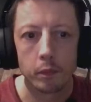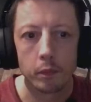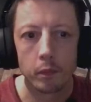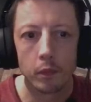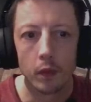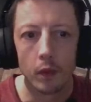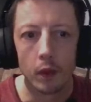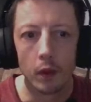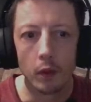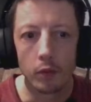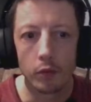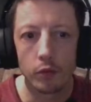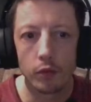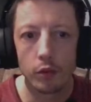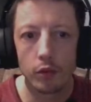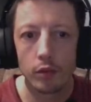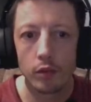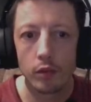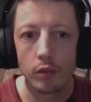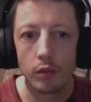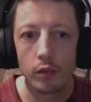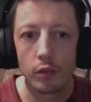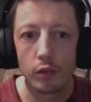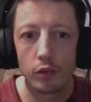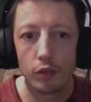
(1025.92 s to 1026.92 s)
And just
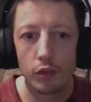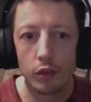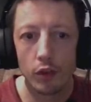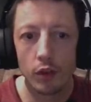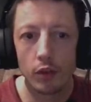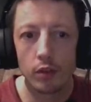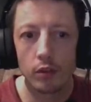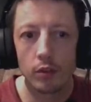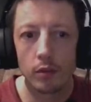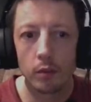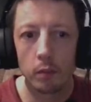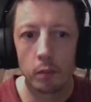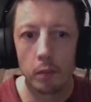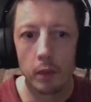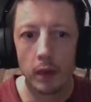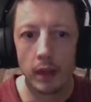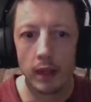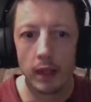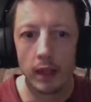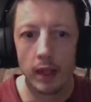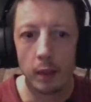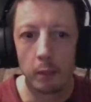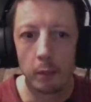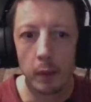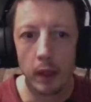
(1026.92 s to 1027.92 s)

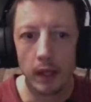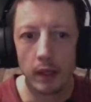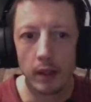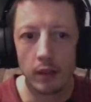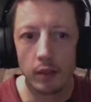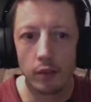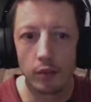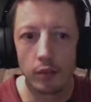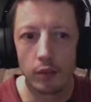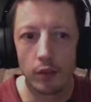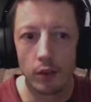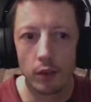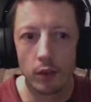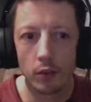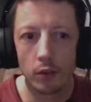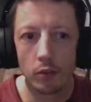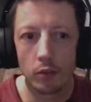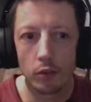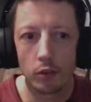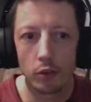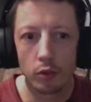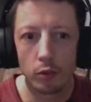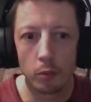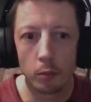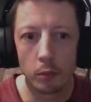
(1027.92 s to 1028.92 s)
making it back in a circle,
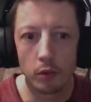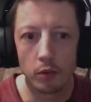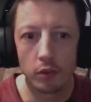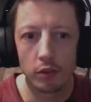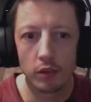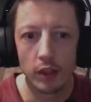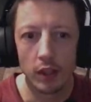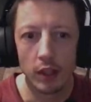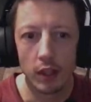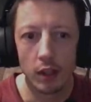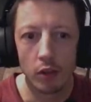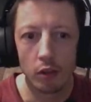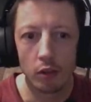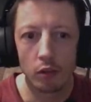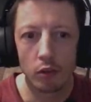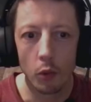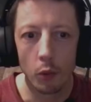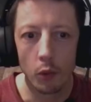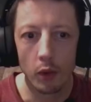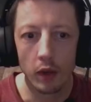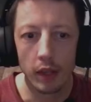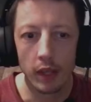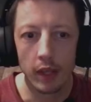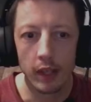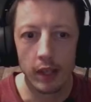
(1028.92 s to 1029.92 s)
just double checking there's no one
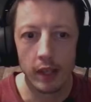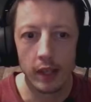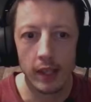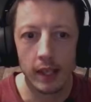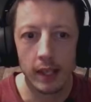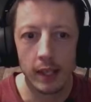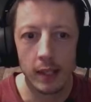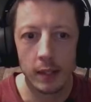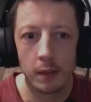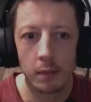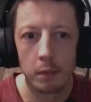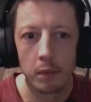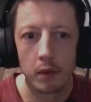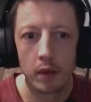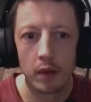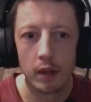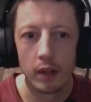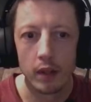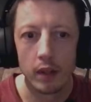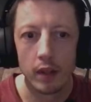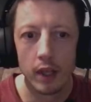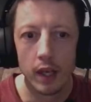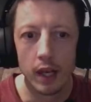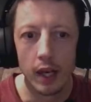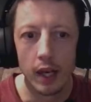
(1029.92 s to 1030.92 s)
in here,
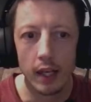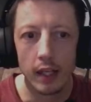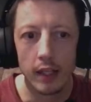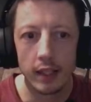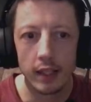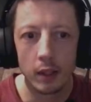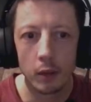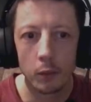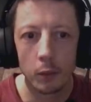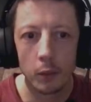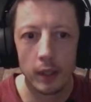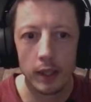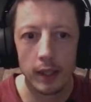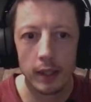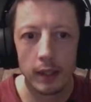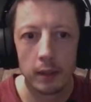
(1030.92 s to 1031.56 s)
hiding away.